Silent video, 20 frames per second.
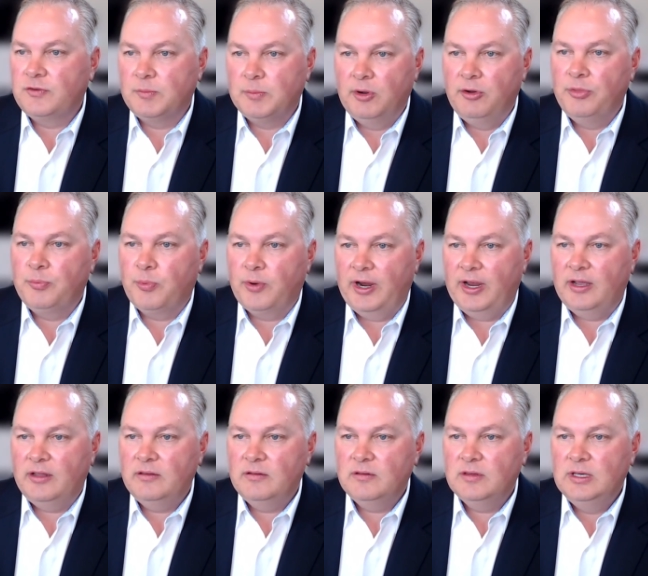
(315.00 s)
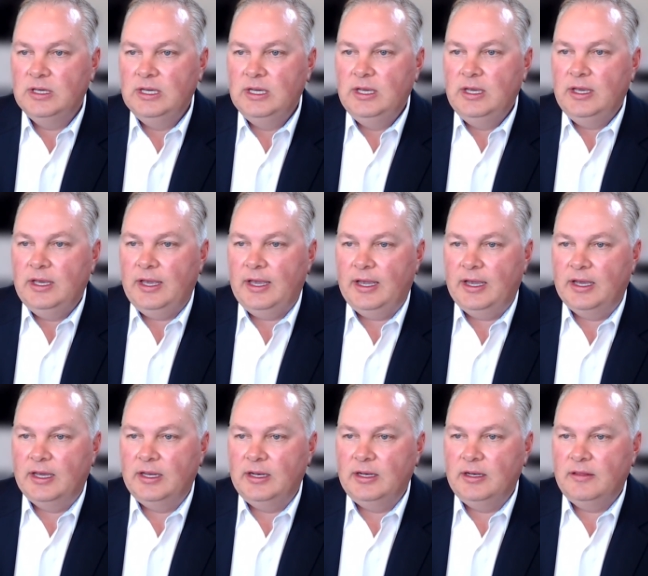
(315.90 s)
for both brands,
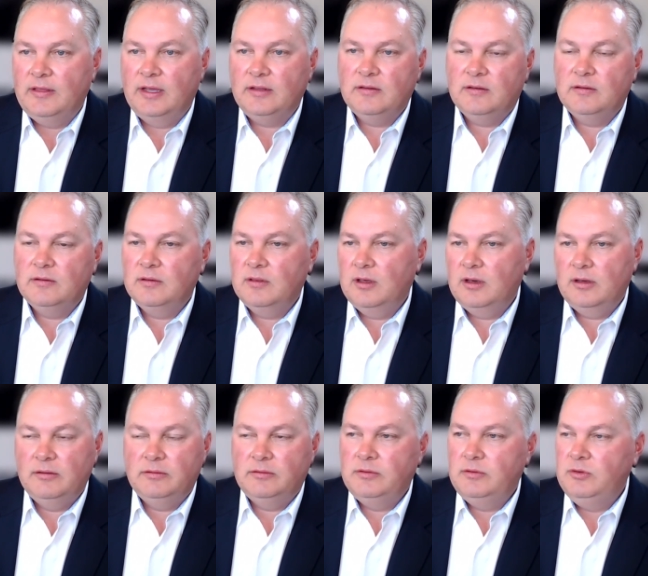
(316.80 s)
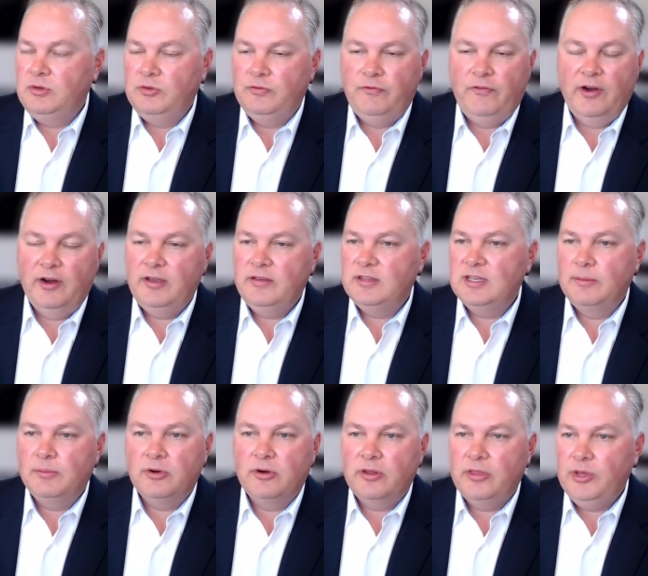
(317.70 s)
and that's very
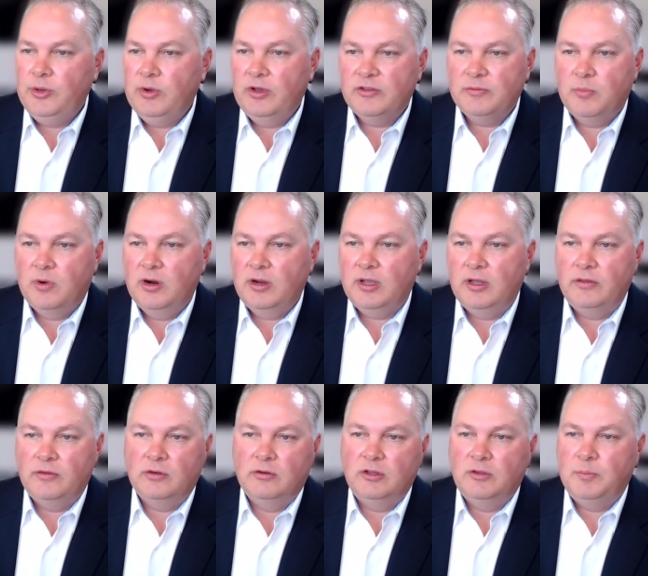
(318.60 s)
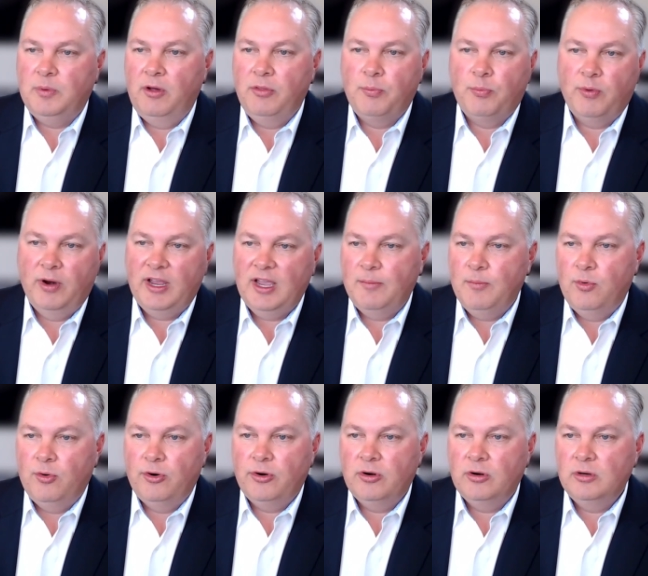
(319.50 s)
similar to the U.S. market. So it's both brick and
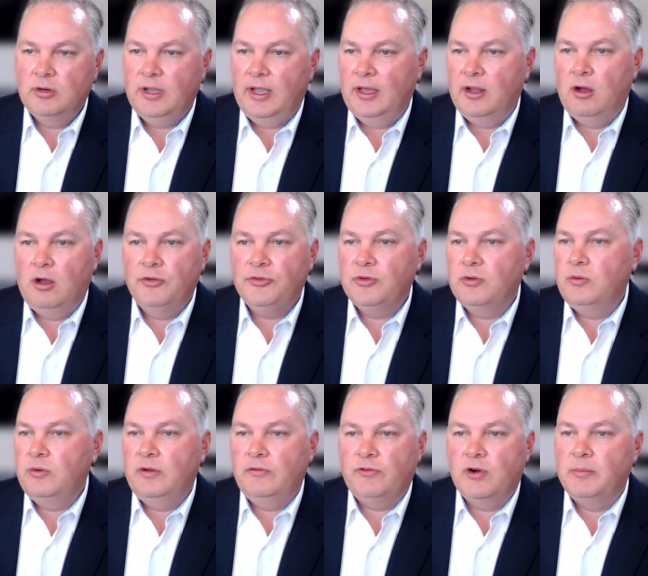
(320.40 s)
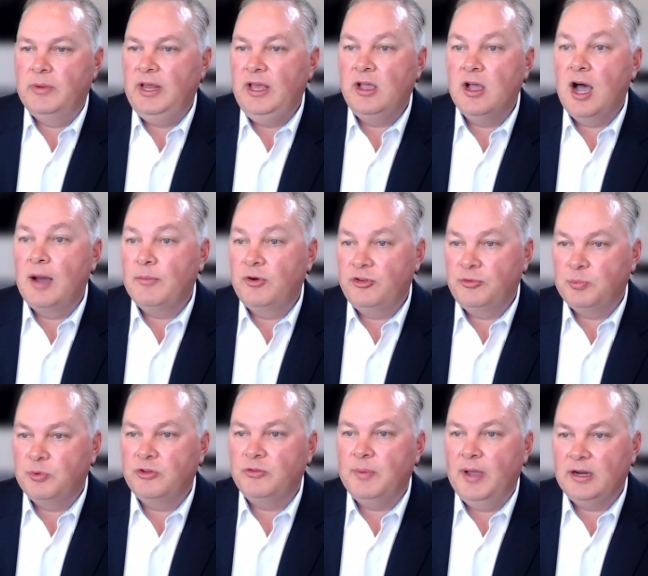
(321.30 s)
mortar, and also from an e-commerce
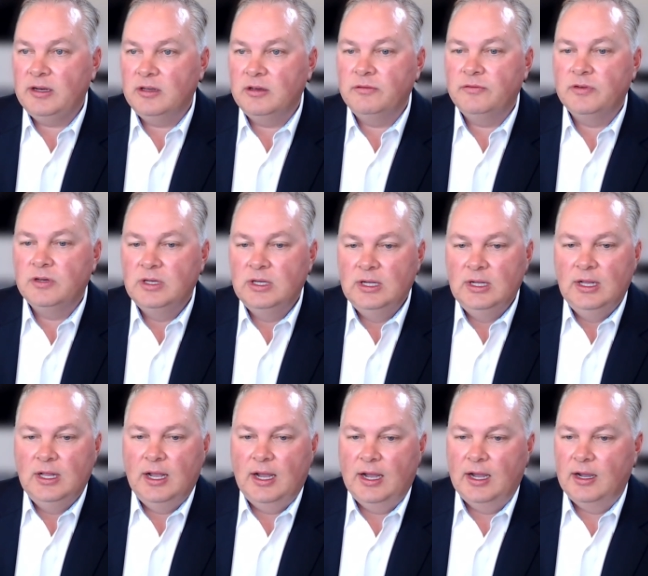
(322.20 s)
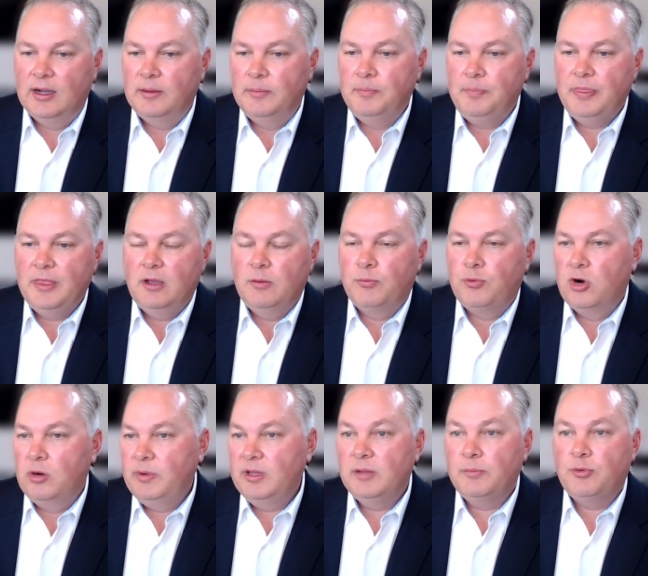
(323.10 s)
perspective. Um,
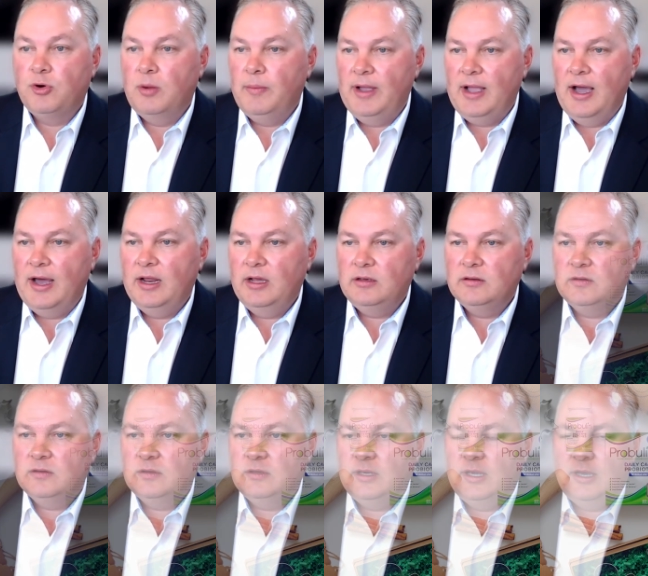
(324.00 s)
Probulin Probiotics,